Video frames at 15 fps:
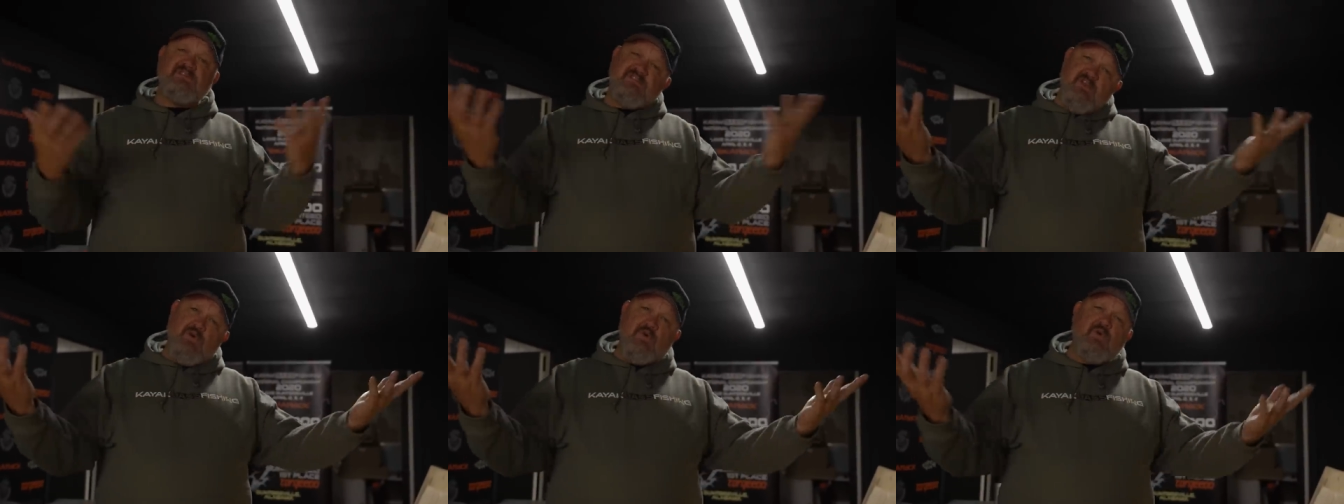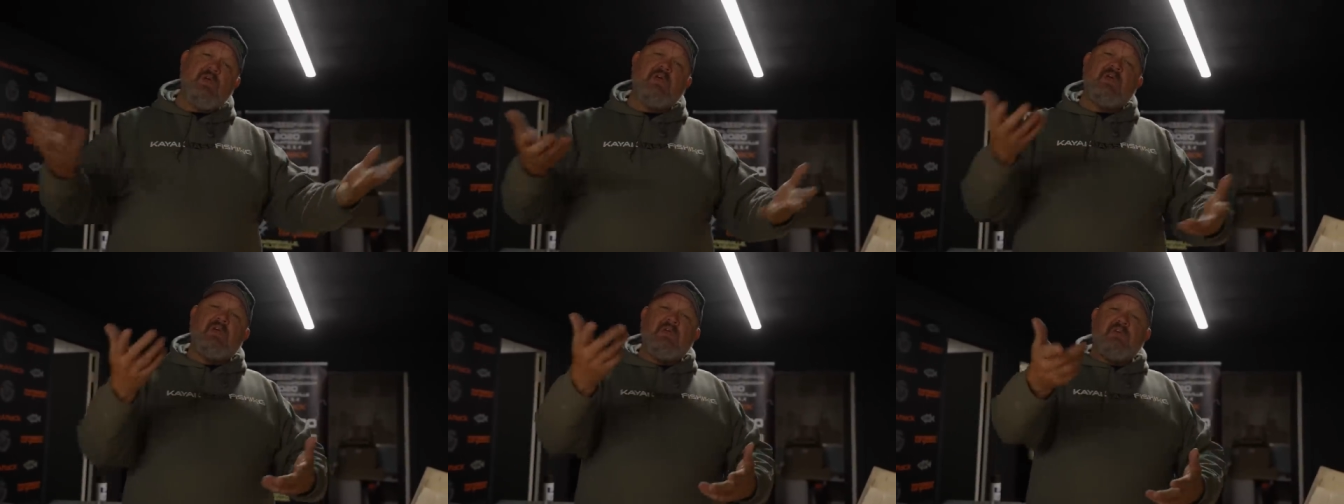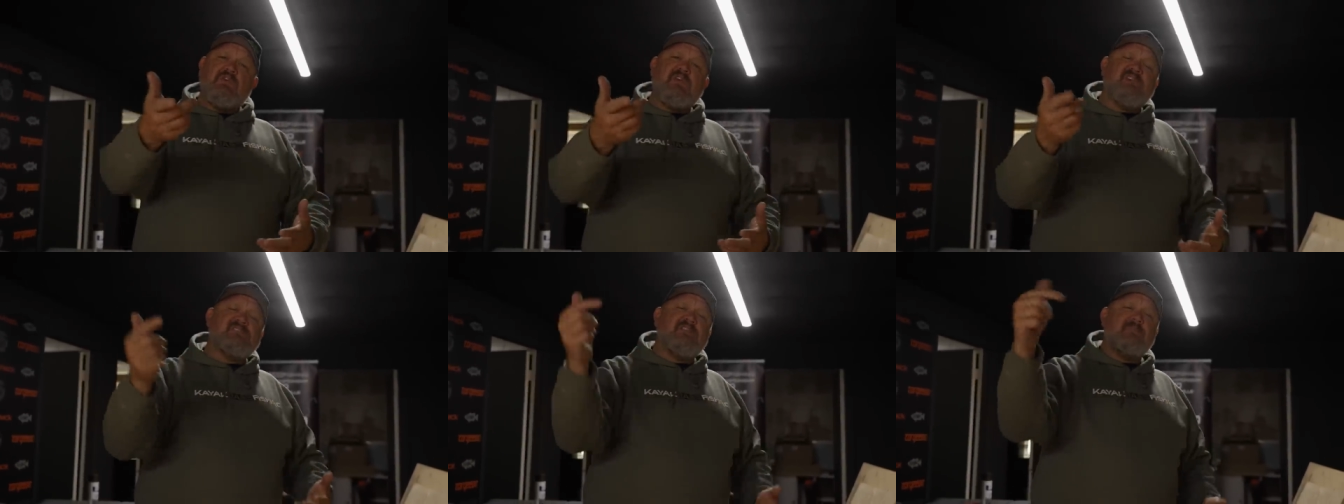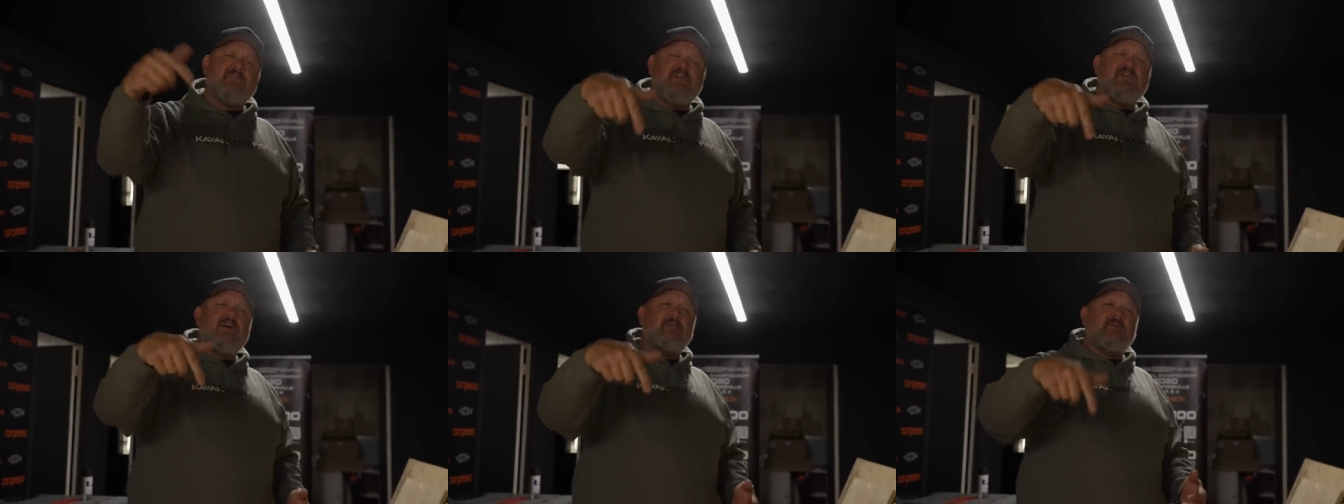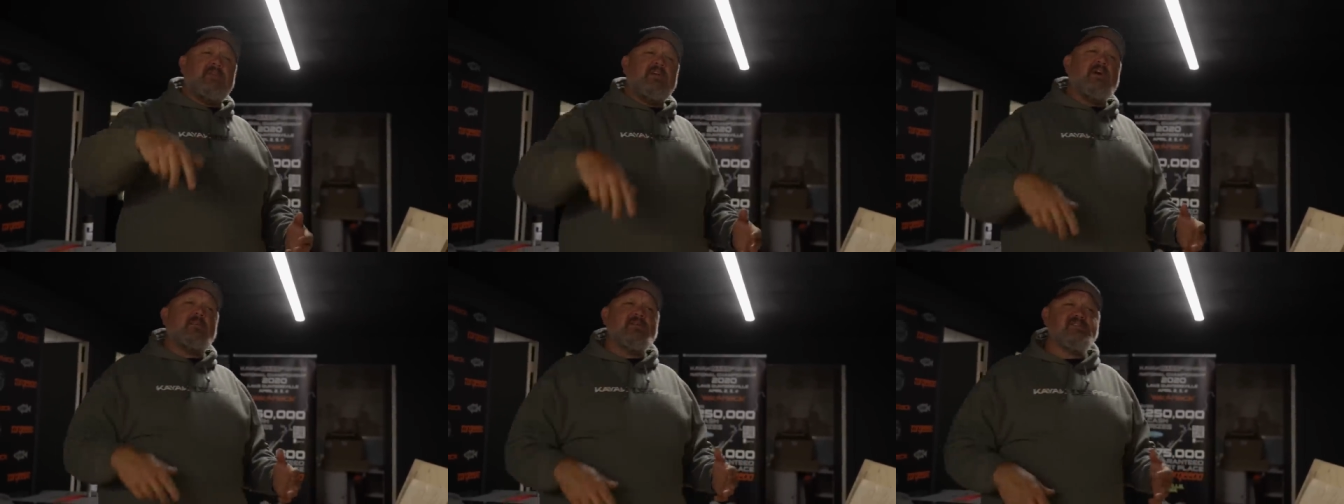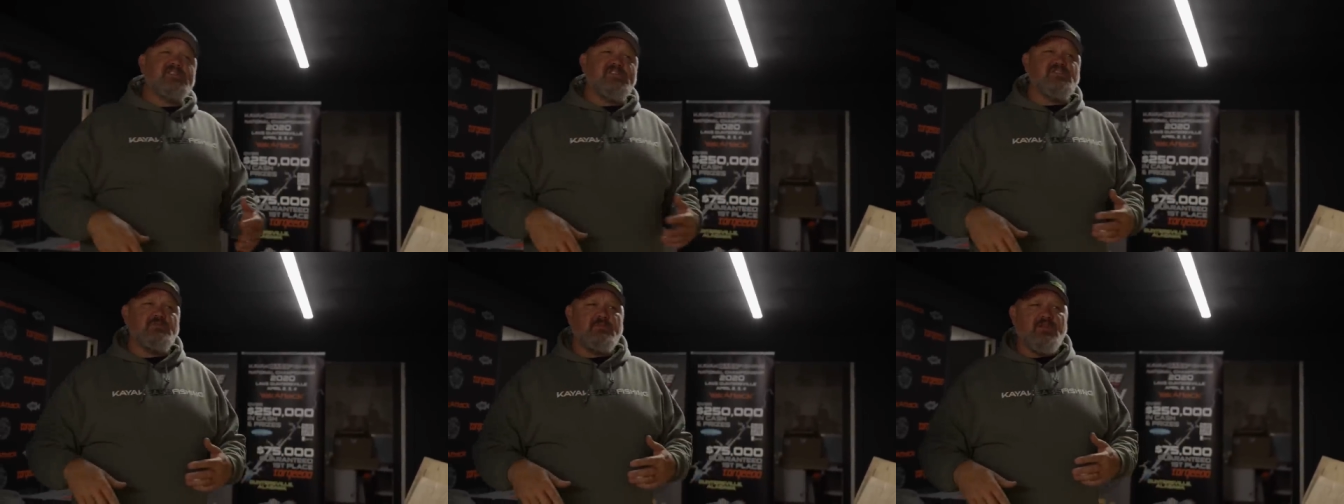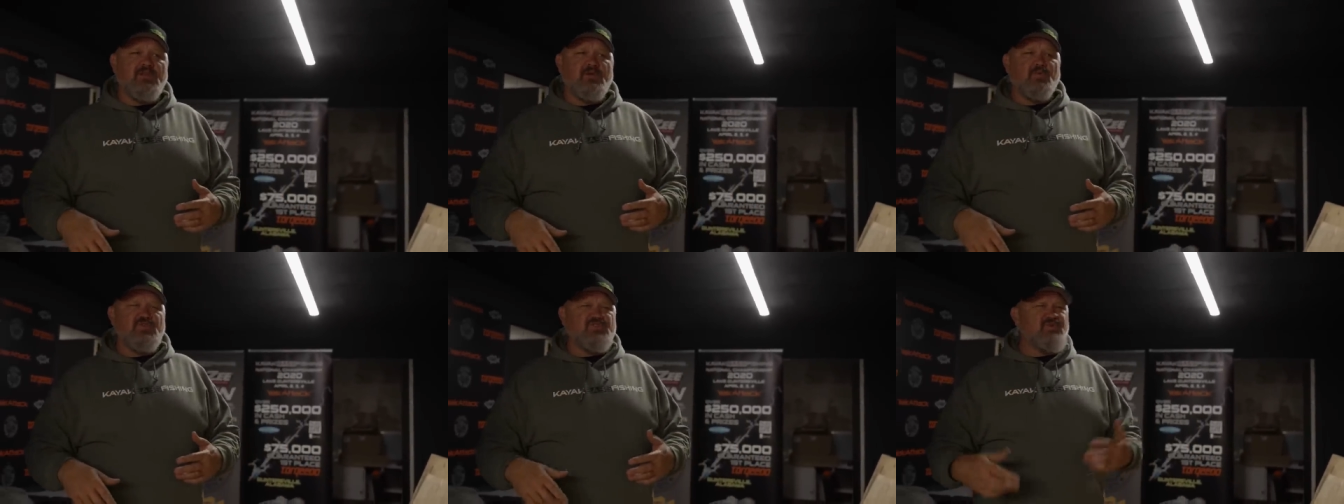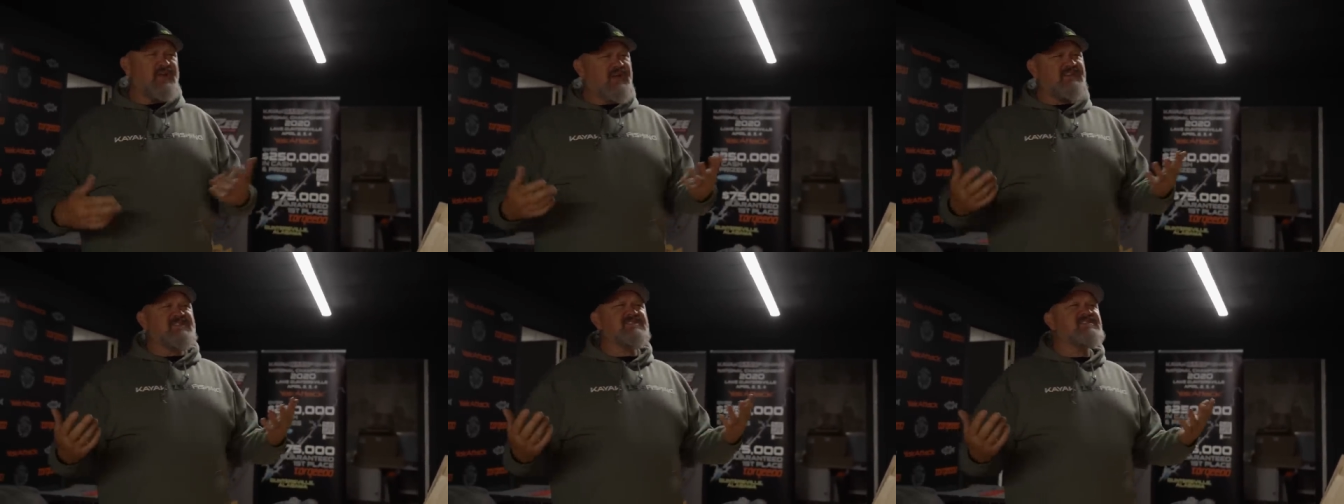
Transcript: So you guys leave me a comment in the comment section below. Would you like to